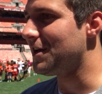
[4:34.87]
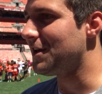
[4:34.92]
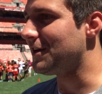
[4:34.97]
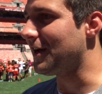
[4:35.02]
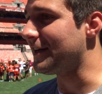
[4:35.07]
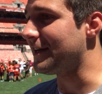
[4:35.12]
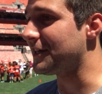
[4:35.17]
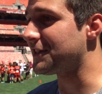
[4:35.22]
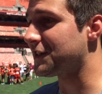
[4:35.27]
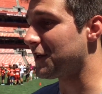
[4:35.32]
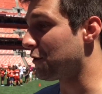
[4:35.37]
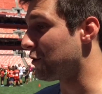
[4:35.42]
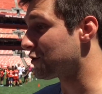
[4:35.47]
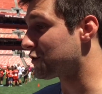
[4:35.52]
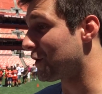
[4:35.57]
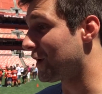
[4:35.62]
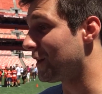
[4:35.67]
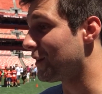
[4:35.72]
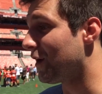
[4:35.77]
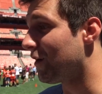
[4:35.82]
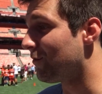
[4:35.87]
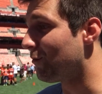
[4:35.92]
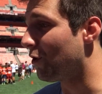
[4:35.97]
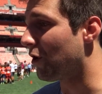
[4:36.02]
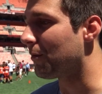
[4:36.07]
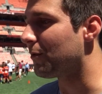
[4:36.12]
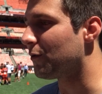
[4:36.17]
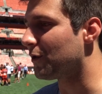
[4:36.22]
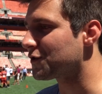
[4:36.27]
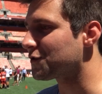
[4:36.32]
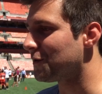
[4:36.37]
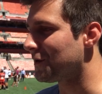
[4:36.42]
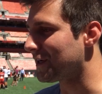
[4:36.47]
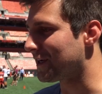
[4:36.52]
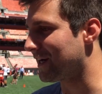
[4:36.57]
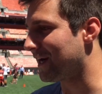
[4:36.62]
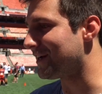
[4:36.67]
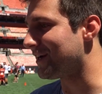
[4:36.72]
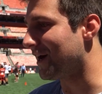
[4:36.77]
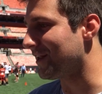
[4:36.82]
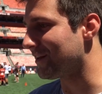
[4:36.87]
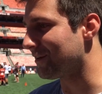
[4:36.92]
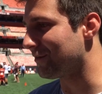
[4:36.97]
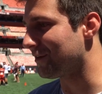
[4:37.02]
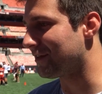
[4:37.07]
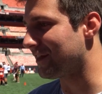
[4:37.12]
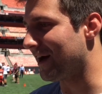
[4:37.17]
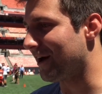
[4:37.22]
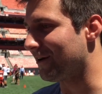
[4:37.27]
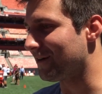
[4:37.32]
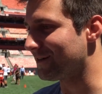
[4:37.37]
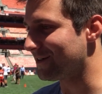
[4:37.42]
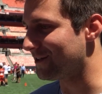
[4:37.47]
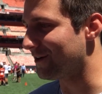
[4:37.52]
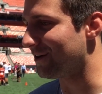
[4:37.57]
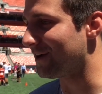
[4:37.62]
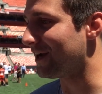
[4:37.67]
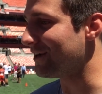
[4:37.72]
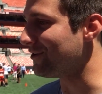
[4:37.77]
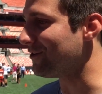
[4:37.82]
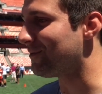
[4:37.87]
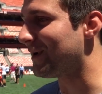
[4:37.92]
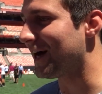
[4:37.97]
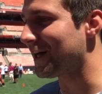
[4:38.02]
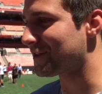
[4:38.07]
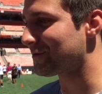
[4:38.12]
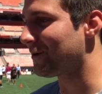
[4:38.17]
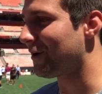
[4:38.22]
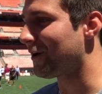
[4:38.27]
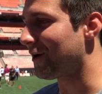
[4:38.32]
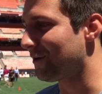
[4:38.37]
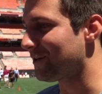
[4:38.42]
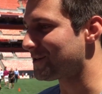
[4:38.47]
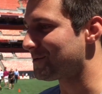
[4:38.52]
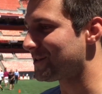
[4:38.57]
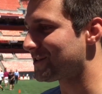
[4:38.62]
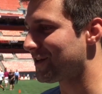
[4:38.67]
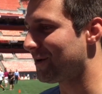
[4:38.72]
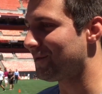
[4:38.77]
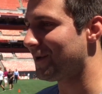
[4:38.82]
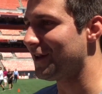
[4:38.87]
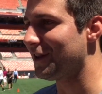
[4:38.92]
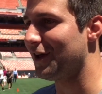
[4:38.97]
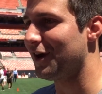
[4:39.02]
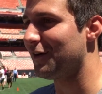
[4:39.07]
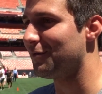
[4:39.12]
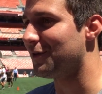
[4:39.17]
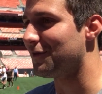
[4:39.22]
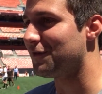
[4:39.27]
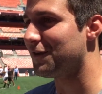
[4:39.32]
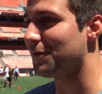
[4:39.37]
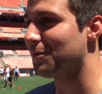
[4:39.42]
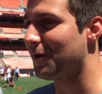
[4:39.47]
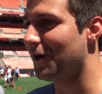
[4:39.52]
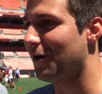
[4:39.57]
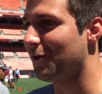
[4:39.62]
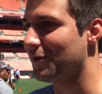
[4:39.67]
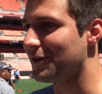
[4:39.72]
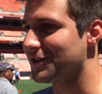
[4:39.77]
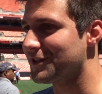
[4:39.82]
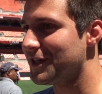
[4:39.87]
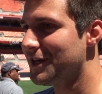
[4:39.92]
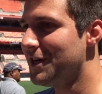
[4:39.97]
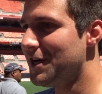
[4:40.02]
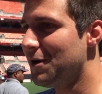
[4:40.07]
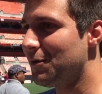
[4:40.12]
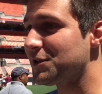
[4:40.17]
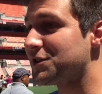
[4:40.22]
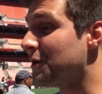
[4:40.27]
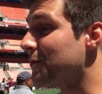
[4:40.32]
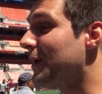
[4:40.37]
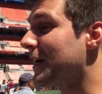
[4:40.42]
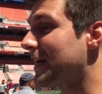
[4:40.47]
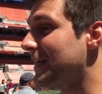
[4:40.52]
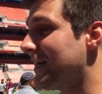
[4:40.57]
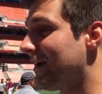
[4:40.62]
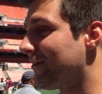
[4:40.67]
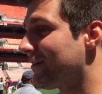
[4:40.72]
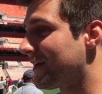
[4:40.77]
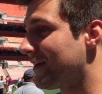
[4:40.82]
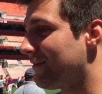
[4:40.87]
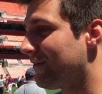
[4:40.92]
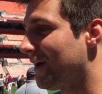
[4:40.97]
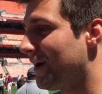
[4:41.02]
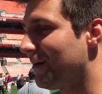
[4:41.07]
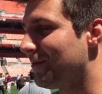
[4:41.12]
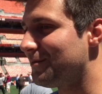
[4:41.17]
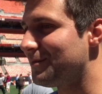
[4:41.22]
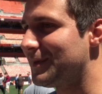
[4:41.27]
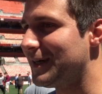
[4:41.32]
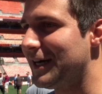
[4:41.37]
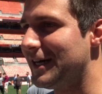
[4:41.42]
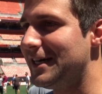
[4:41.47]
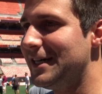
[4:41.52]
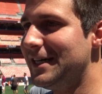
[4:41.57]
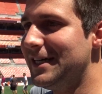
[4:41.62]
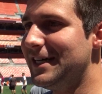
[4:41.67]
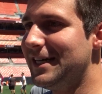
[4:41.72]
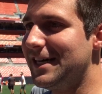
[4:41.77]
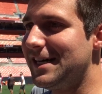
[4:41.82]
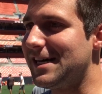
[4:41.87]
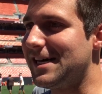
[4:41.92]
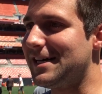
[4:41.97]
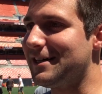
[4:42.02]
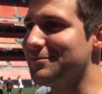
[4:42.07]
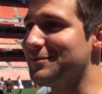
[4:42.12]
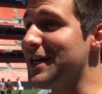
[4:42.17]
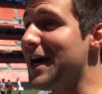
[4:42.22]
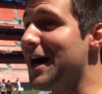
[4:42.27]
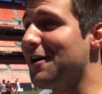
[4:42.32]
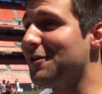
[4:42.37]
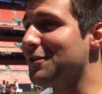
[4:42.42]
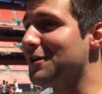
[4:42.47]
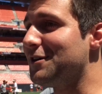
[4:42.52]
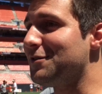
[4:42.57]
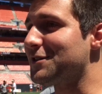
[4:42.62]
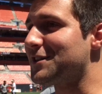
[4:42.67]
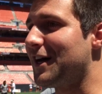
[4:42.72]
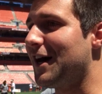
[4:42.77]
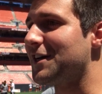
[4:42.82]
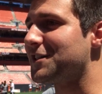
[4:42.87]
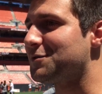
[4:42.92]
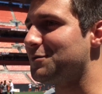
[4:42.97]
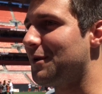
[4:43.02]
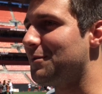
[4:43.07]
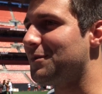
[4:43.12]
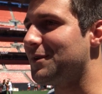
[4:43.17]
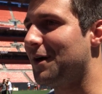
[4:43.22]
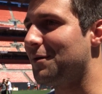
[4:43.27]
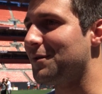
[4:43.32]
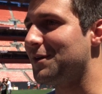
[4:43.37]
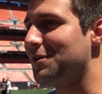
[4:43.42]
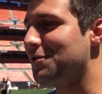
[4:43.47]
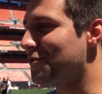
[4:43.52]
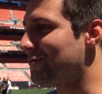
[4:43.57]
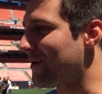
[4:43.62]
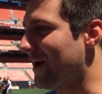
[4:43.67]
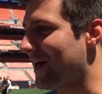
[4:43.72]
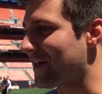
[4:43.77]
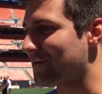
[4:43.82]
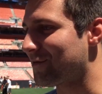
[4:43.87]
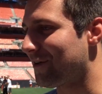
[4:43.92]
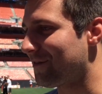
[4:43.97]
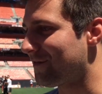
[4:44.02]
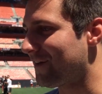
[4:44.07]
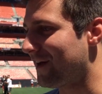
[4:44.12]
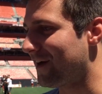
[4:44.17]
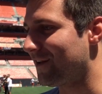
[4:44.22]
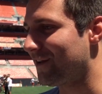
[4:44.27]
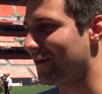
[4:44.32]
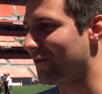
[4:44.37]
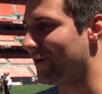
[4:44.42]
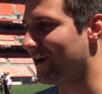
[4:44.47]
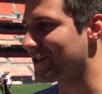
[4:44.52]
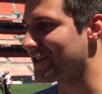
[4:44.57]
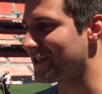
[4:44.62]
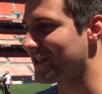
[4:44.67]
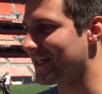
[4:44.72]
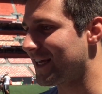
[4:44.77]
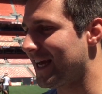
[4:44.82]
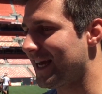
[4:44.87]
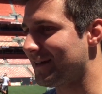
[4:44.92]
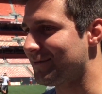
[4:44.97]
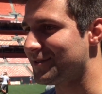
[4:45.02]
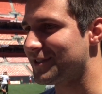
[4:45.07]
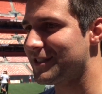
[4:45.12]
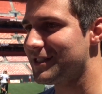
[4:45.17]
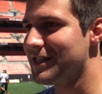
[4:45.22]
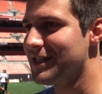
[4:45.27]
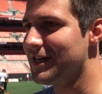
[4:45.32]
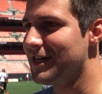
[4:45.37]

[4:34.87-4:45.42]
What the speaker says: not necessarily which one I love more, but which one could I not live without. And I knew basketball would always be something I loved, but football was something I could never give up. But it was awesome. I'm a huge basketball fan. I love watching the games.